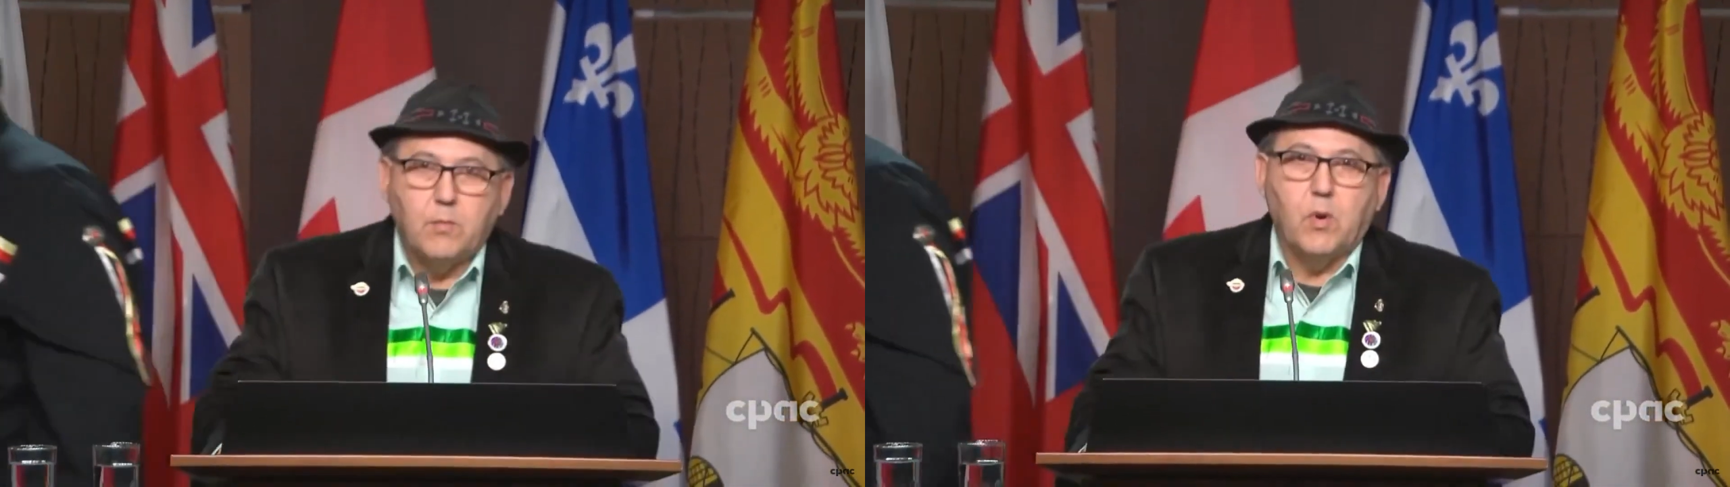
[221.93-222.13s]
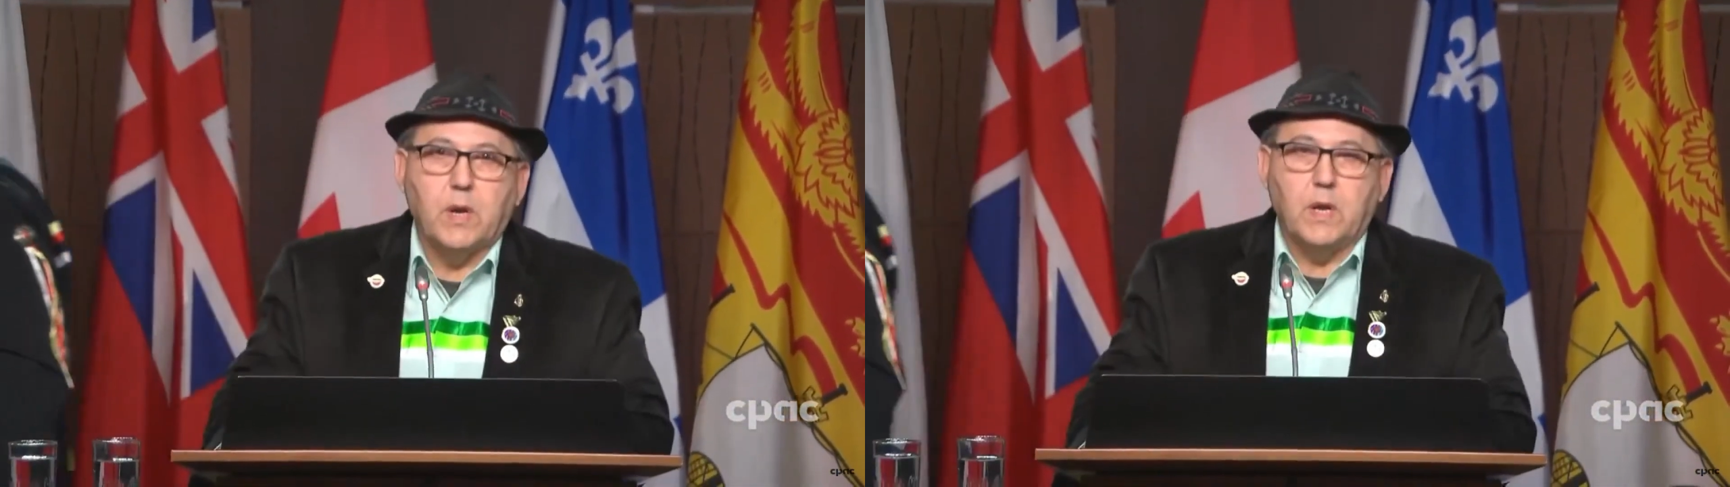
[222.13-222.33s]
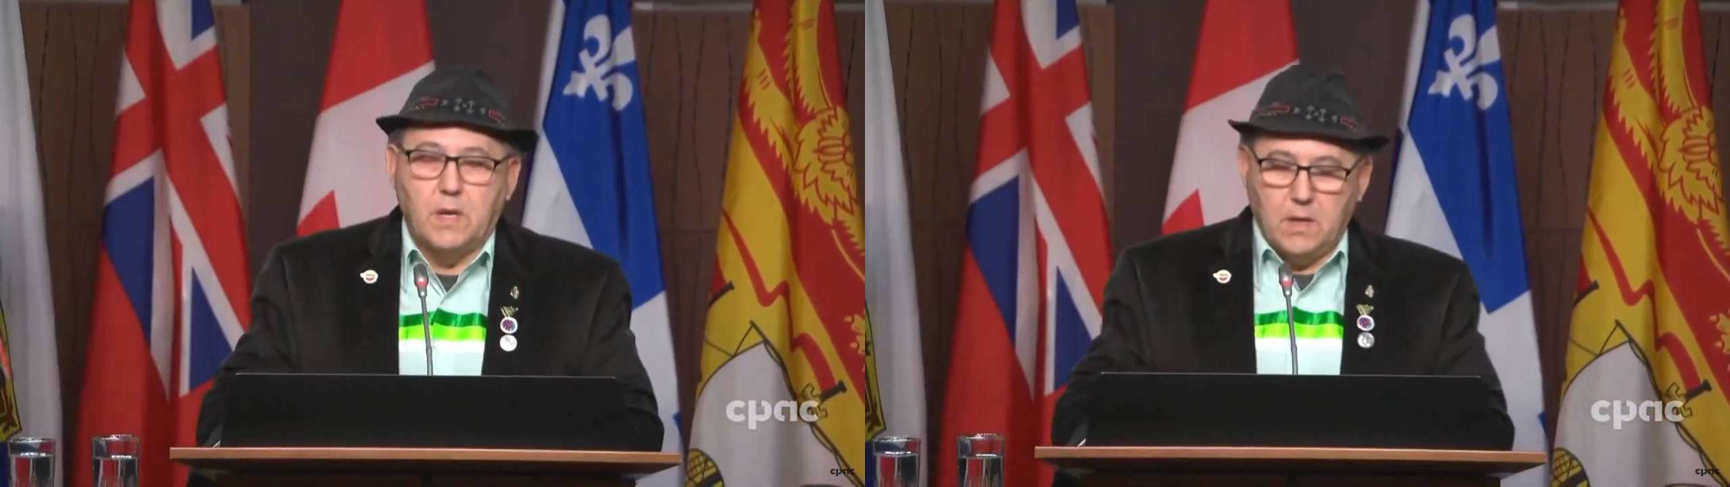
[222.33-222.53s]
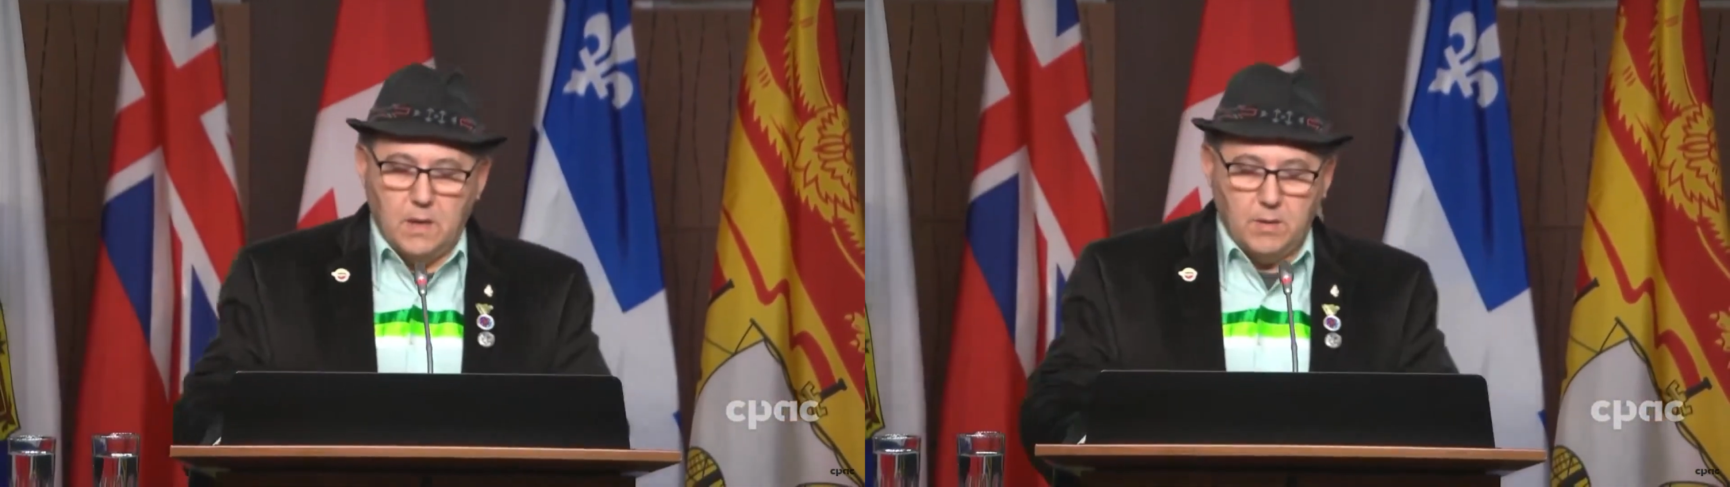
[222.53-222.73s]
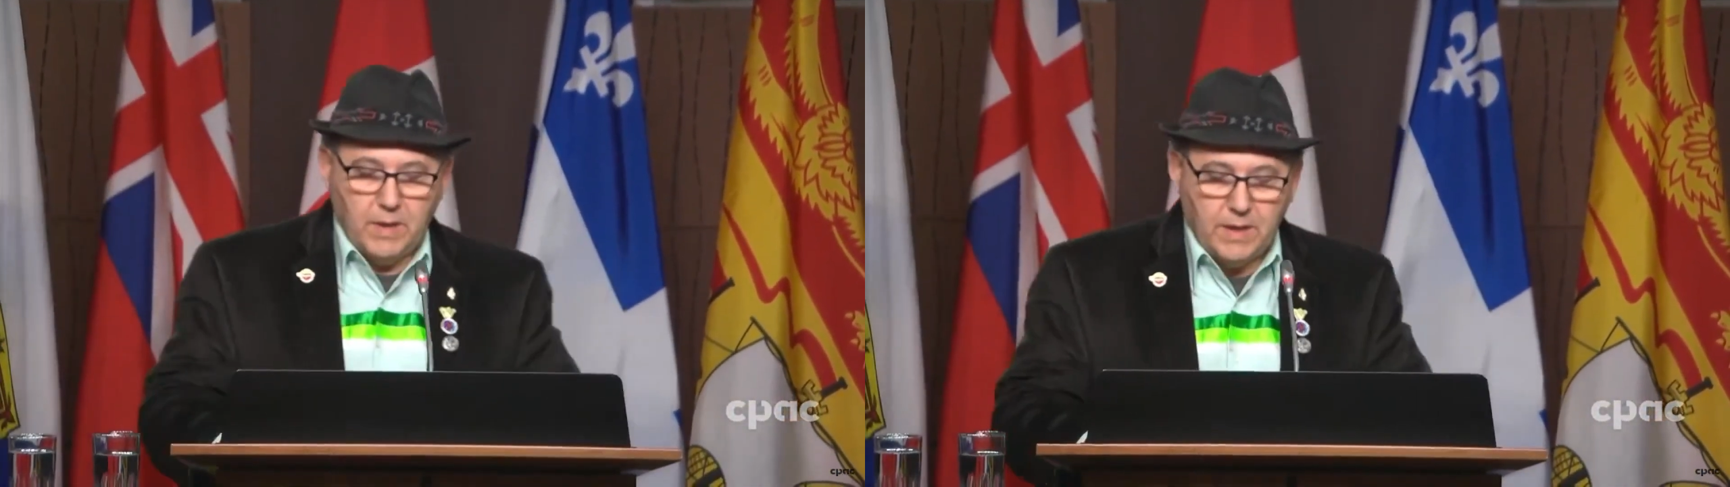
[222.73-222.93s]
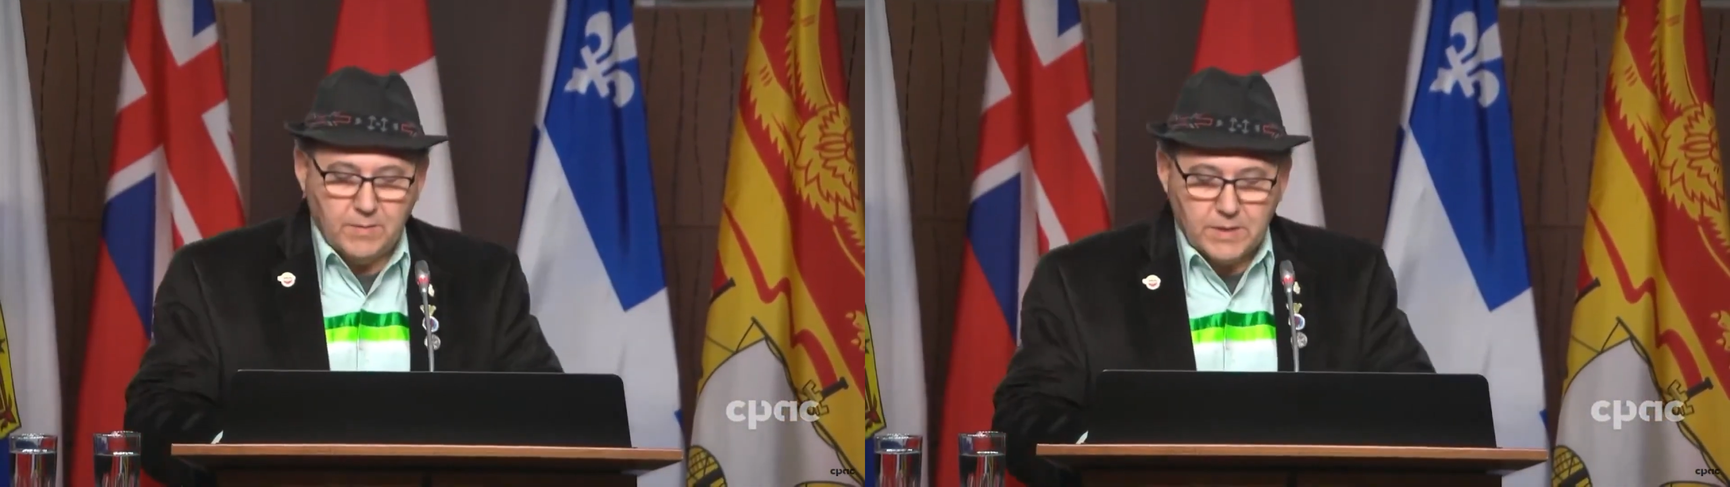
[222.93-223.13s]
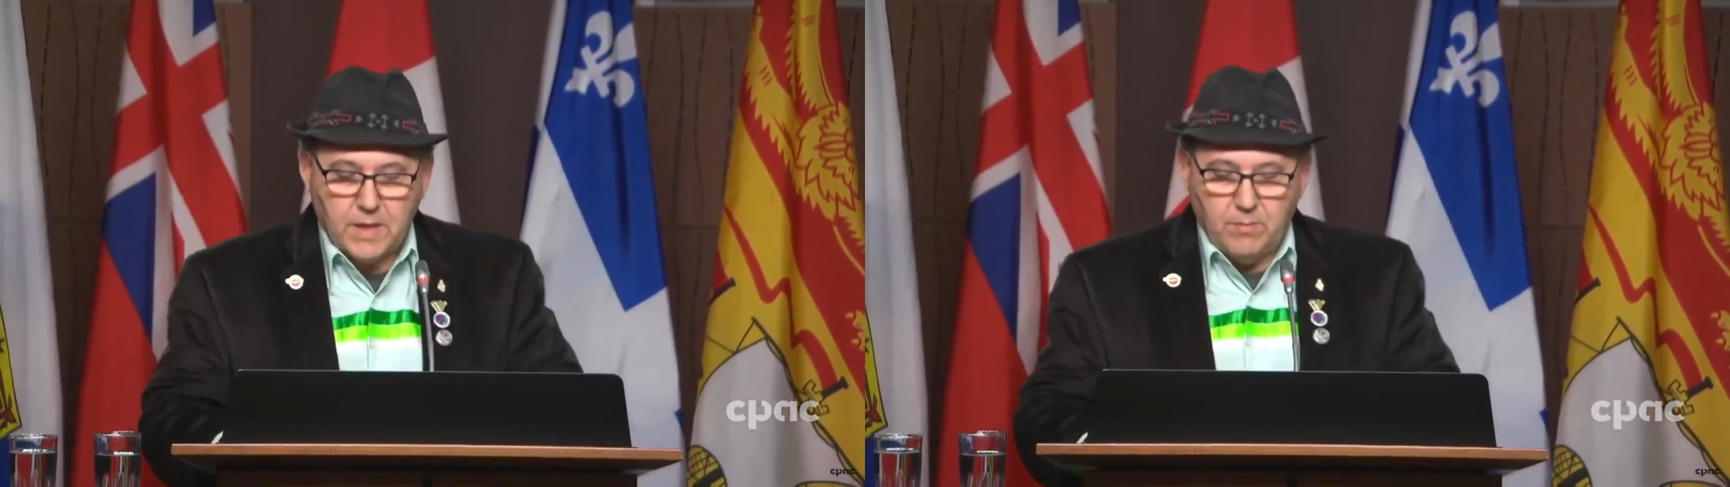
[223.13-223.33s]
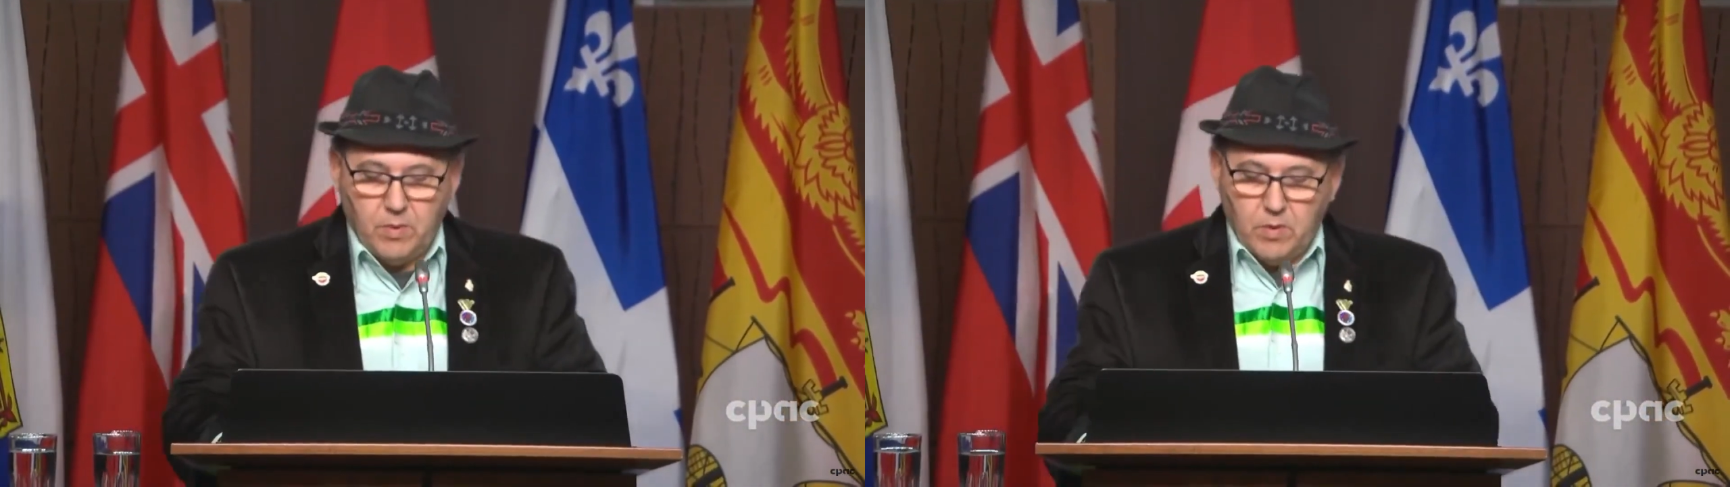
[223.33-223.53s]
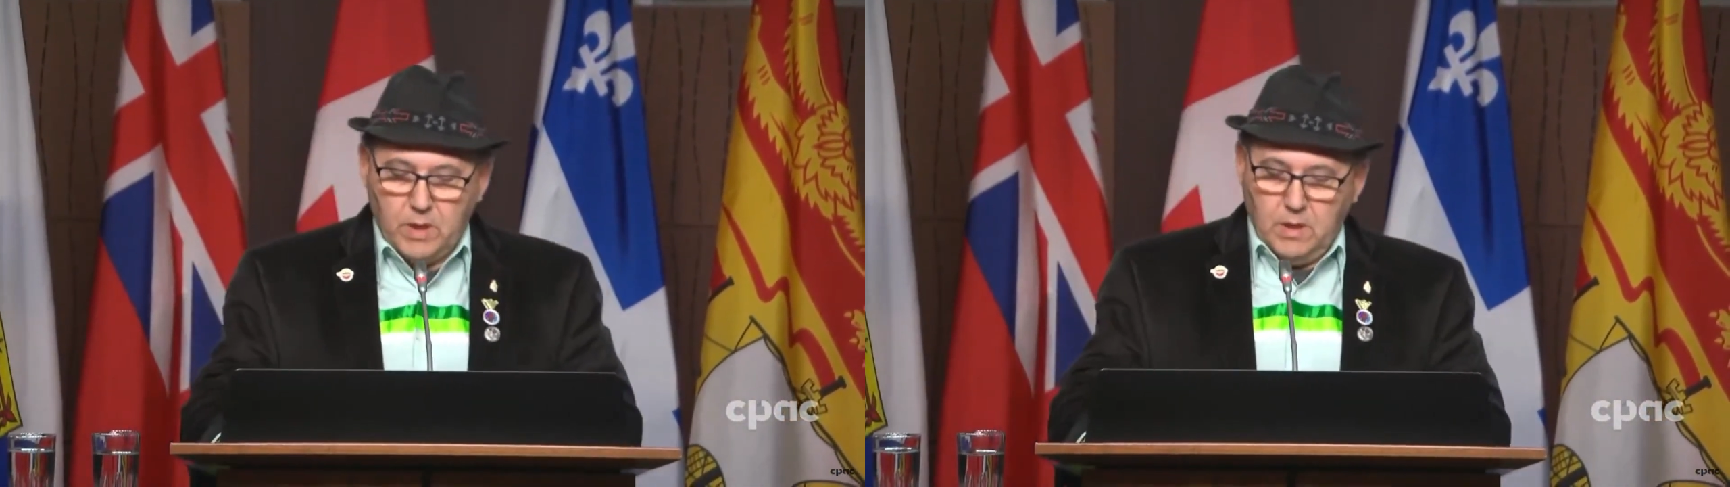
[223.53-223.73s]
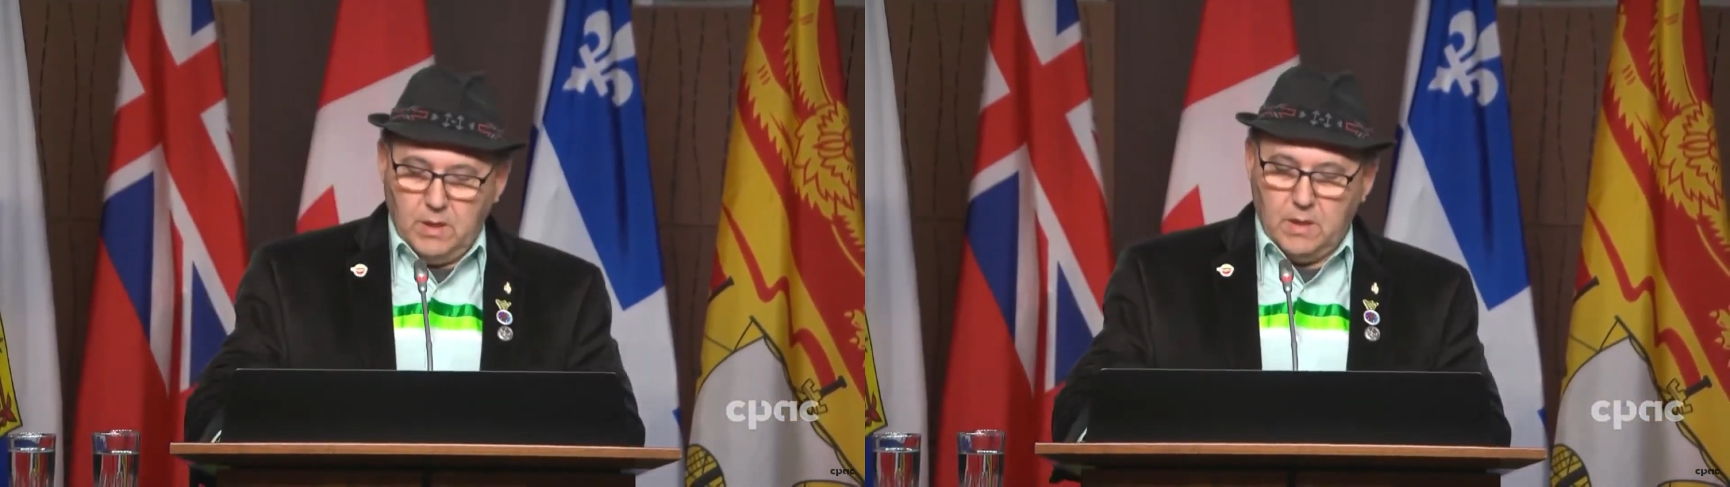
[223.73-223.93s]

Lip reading: morning. My name is Kim Bowden.